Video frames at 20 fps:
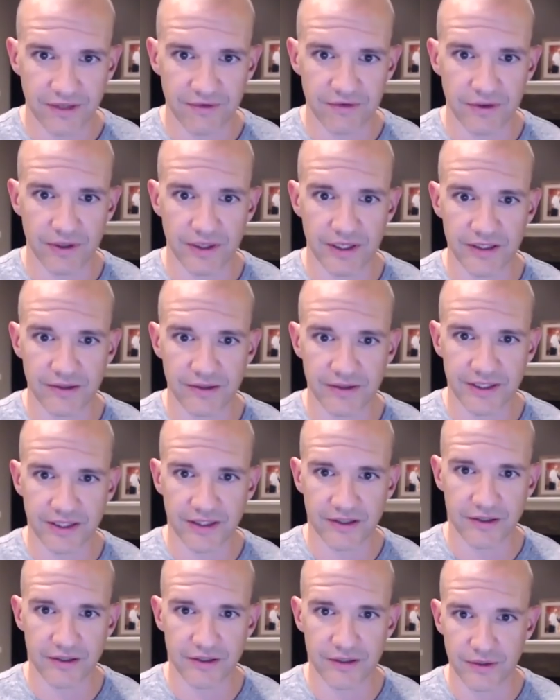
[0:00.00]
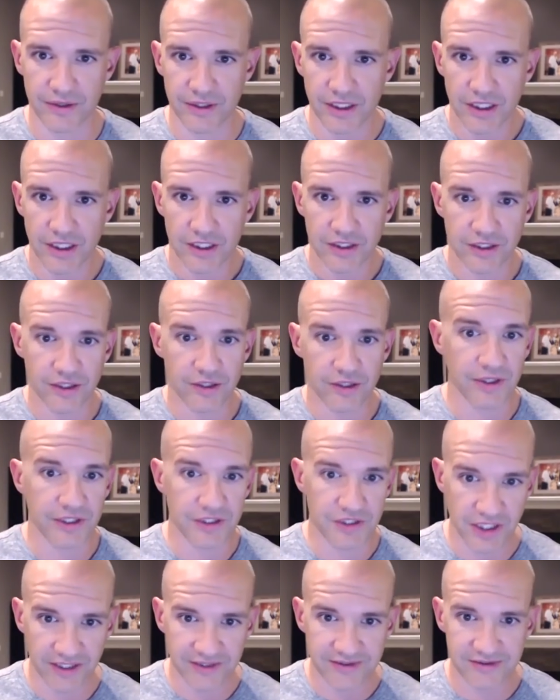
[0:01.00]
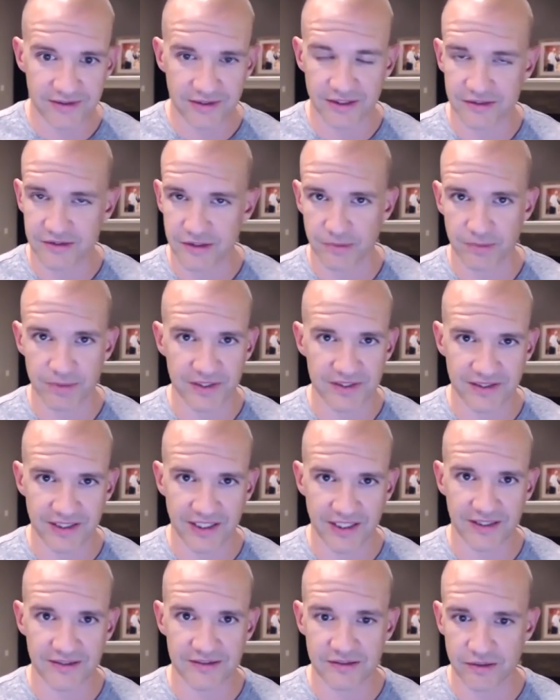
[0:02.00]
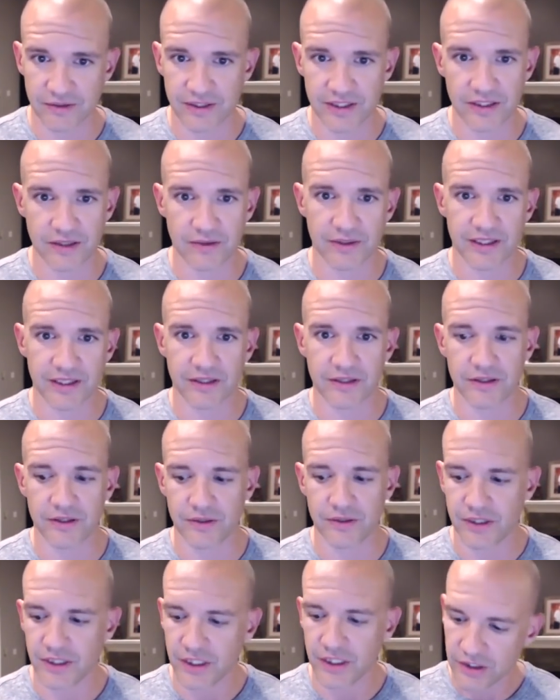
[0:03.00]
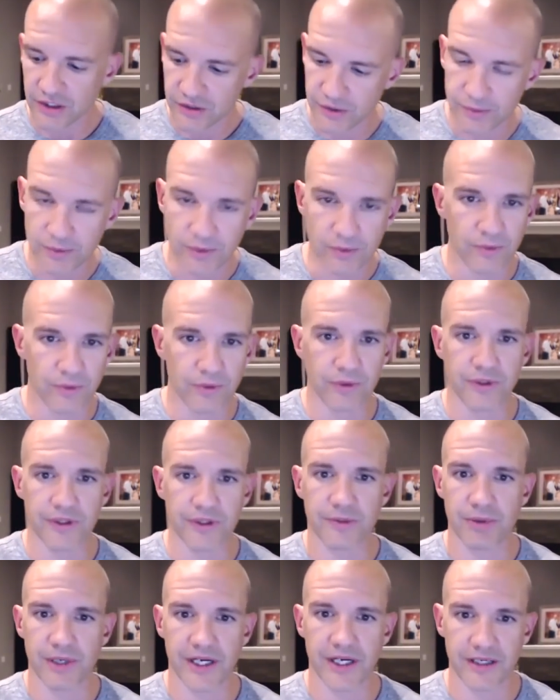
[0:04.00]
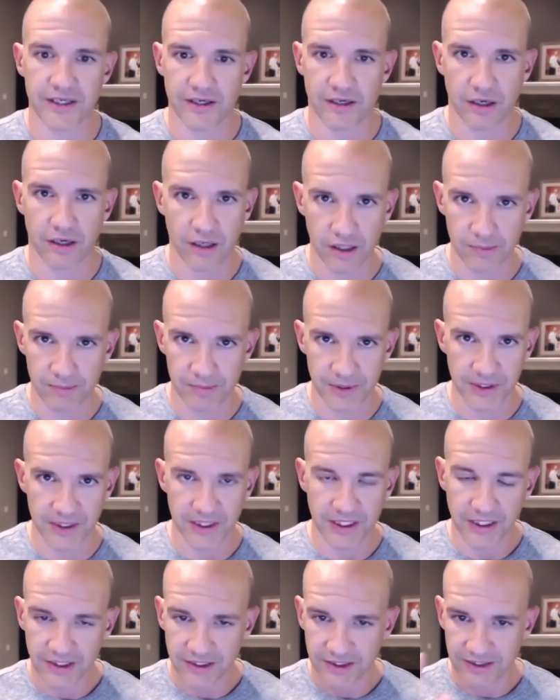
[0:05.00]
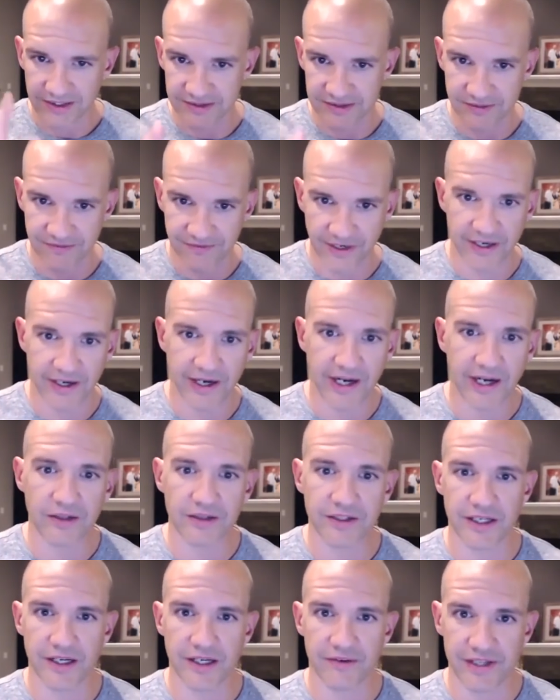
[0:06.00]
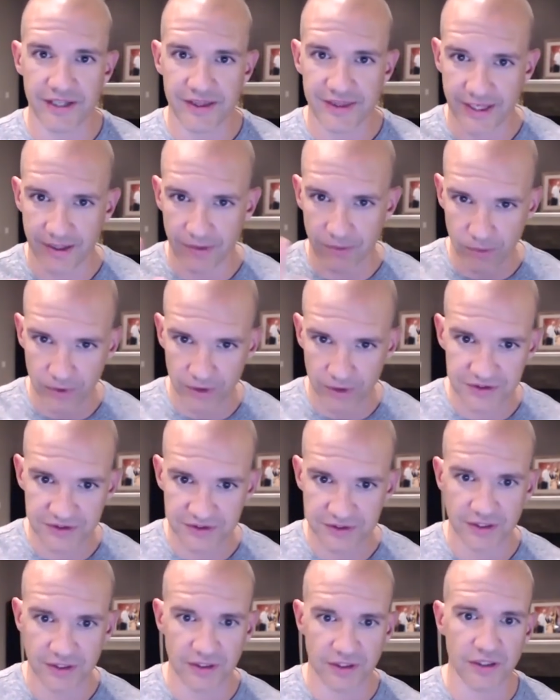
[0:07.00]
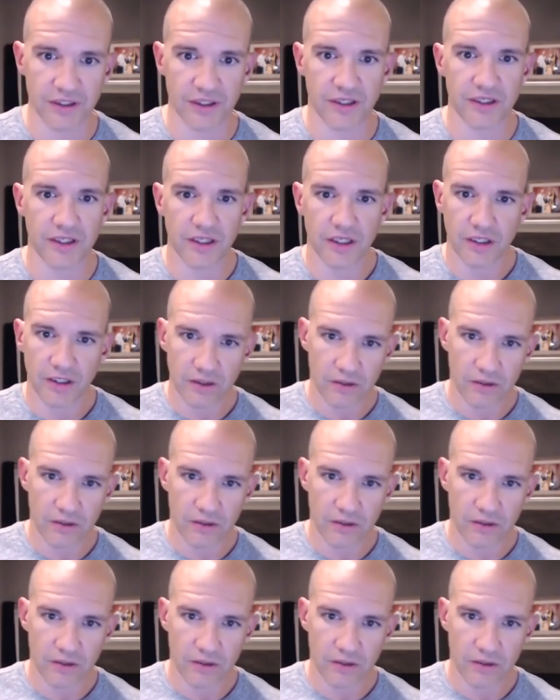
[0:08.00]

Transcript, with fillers: have no idea what the hell you're doing. You go to adjust, interpret the scans, no idea what the hell you're doing. You will ruin the brand in a heartbeat because the virality of it that works to the good